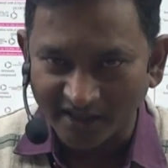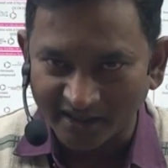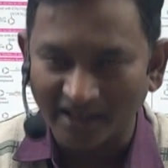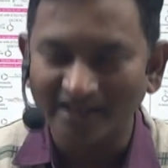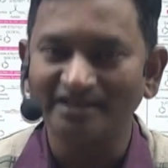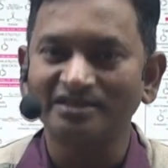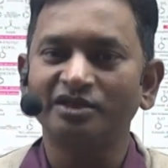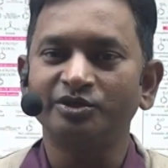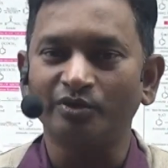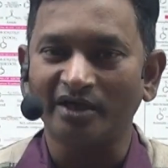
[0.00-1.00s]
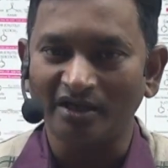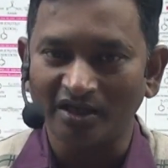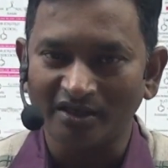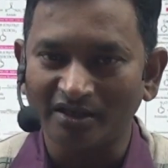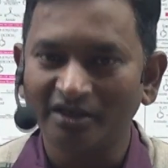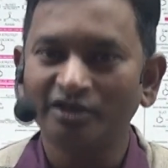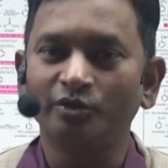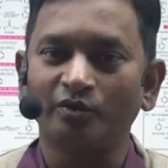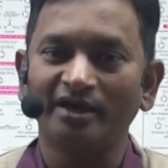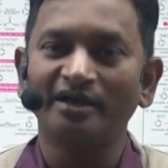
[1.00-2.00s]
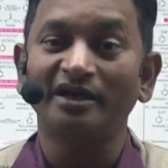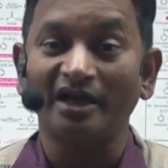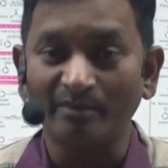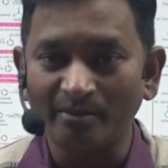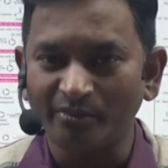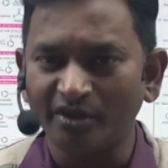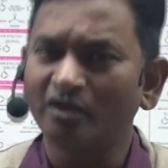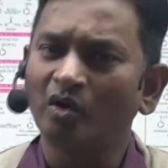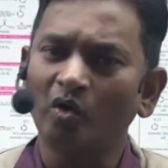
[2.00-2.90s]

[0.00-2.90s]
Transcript: analyze, you can learn, you can remember